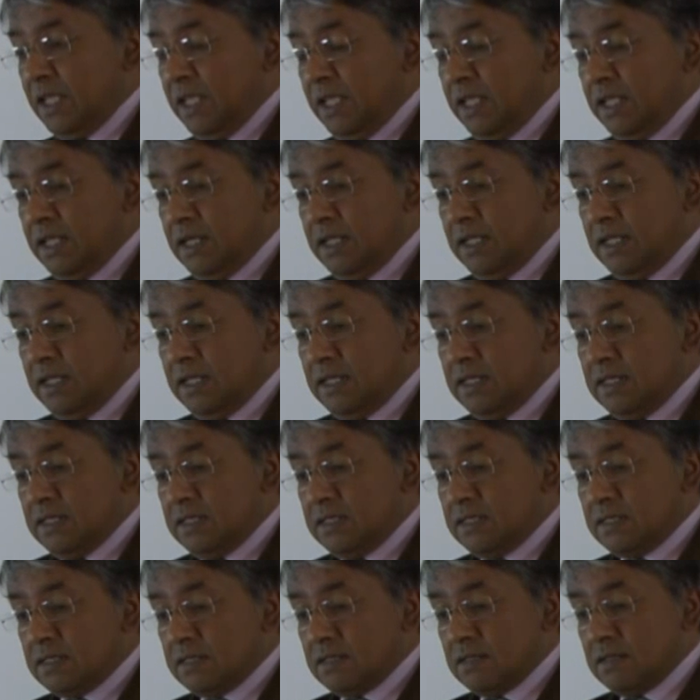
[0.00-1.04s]
It
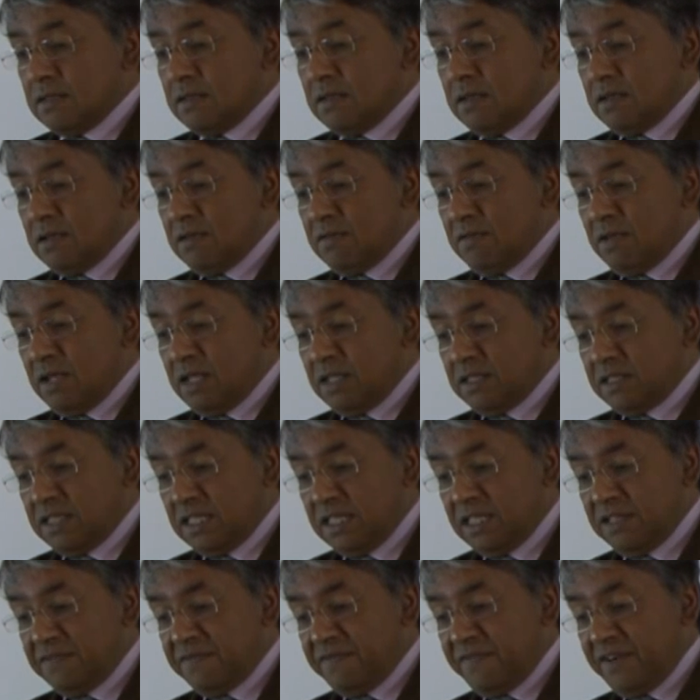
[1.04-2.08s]
is, I
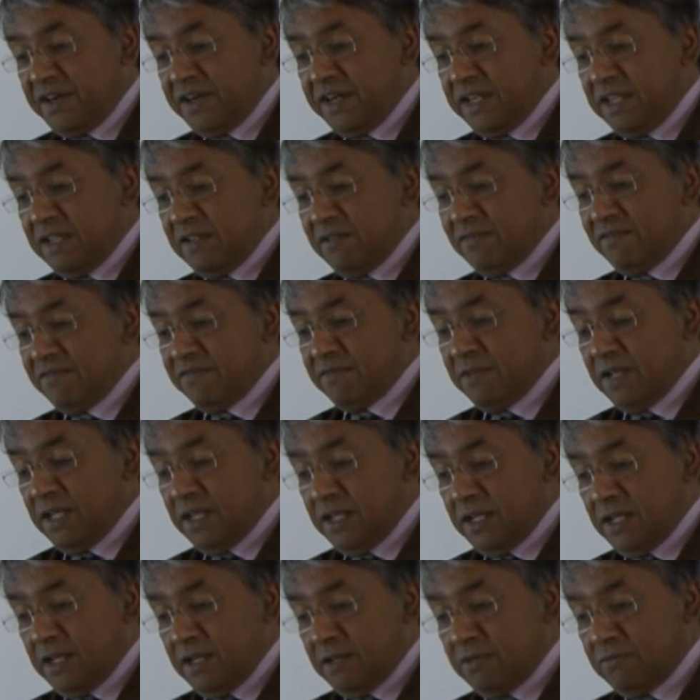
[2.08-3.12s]
think, a very
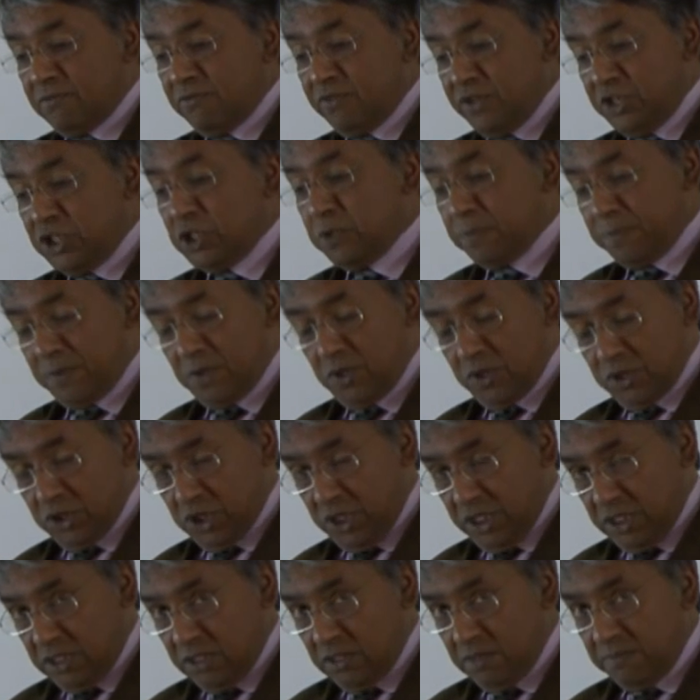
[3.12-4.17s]
rich
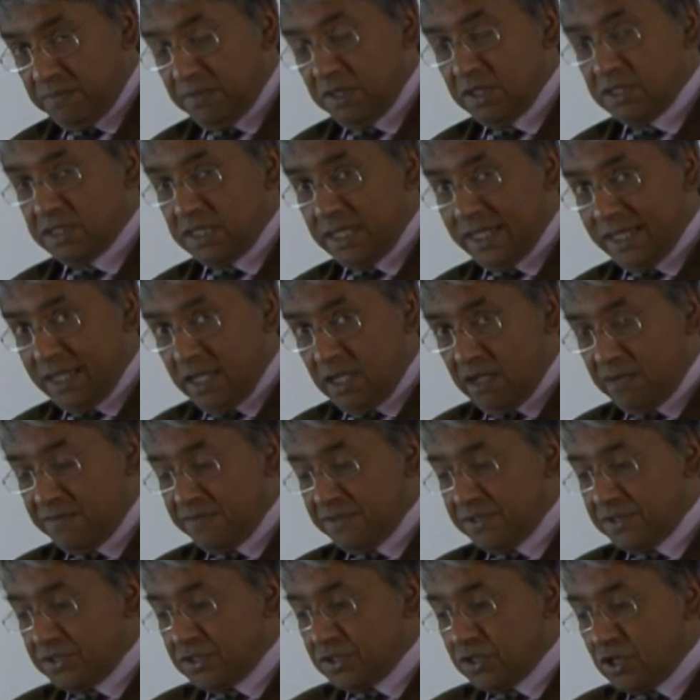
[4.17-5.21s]
project because it
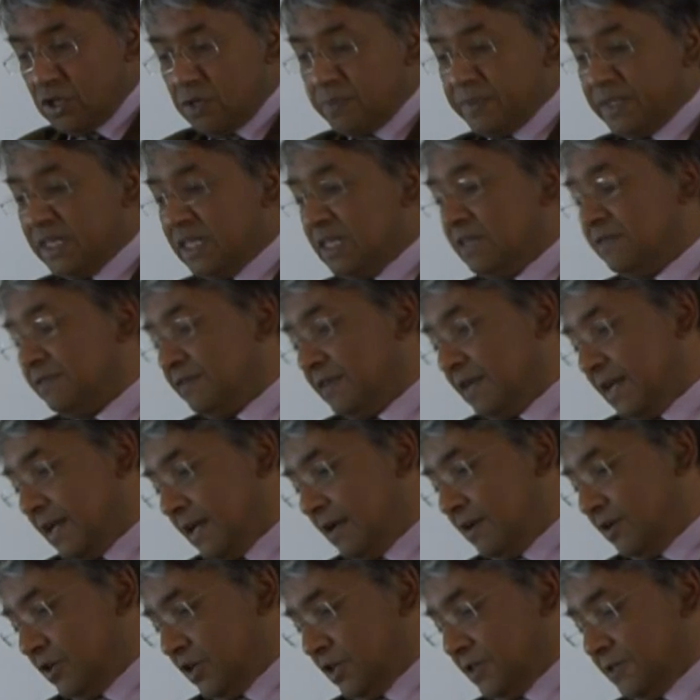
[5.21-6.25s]
covers so many different
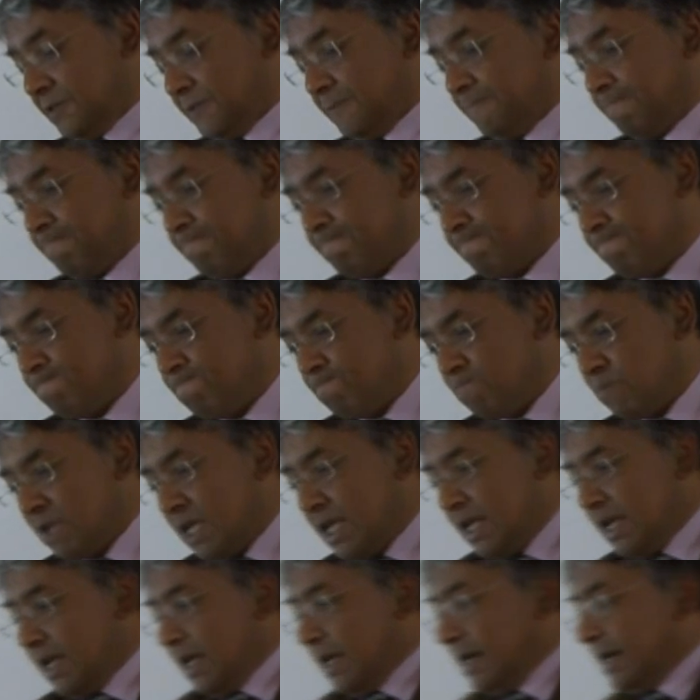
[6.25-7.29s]
areas.
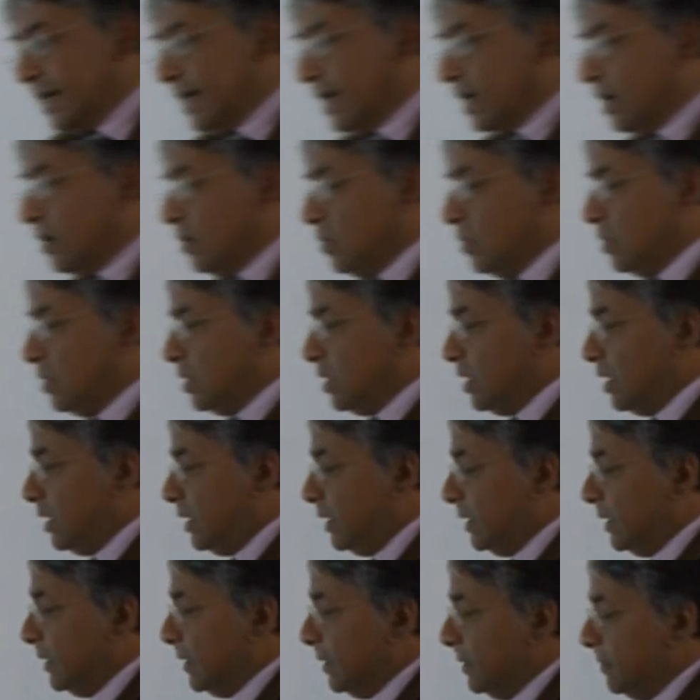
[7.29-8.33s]
Now,
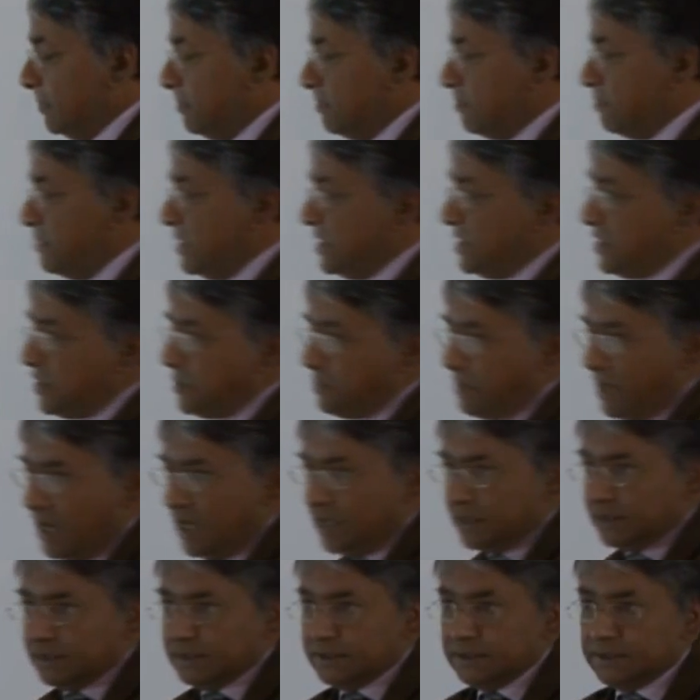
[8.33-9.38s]
business
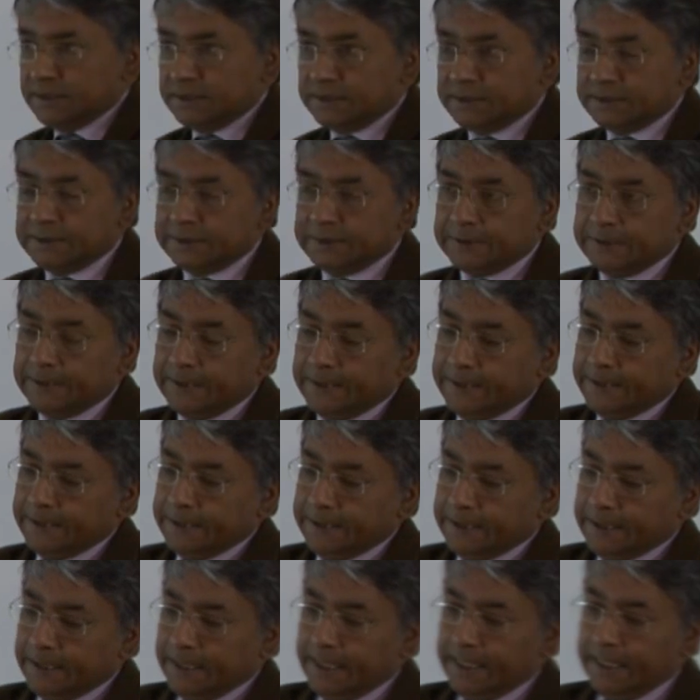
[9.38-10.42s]
partners
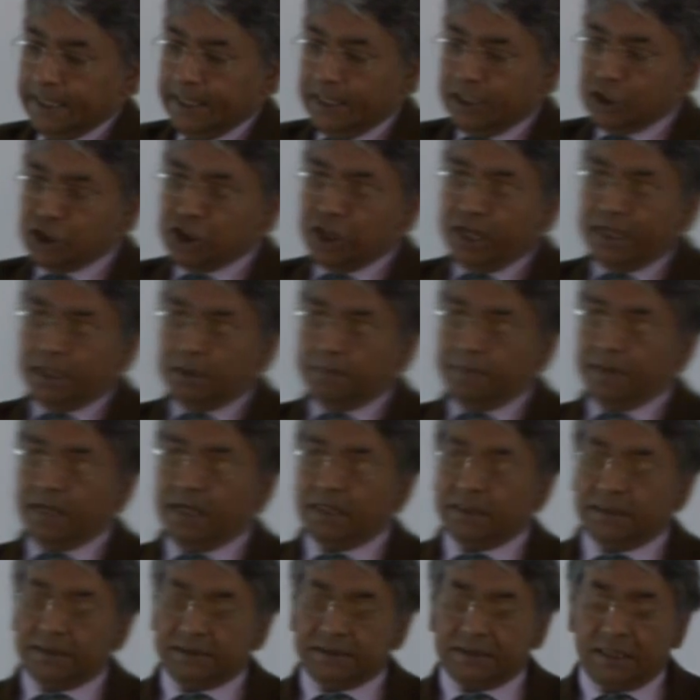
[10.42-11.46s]
and channel
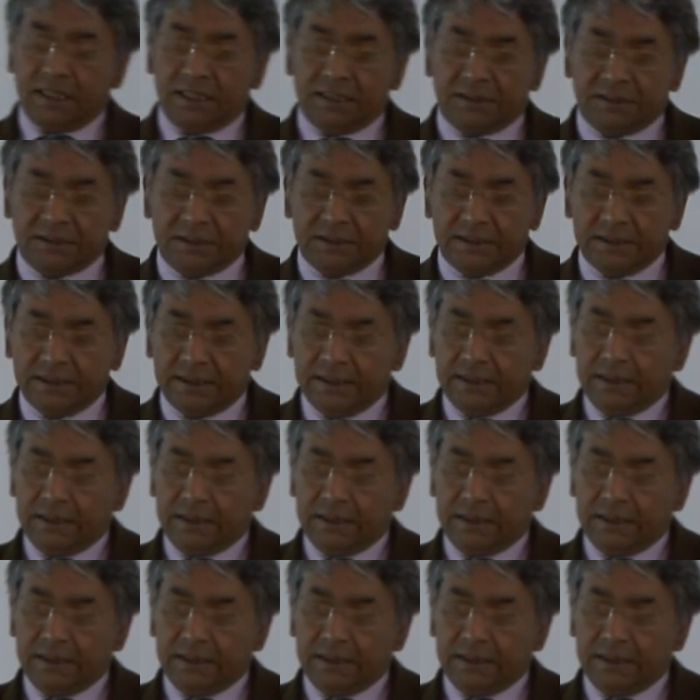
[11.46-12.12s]
partners ask,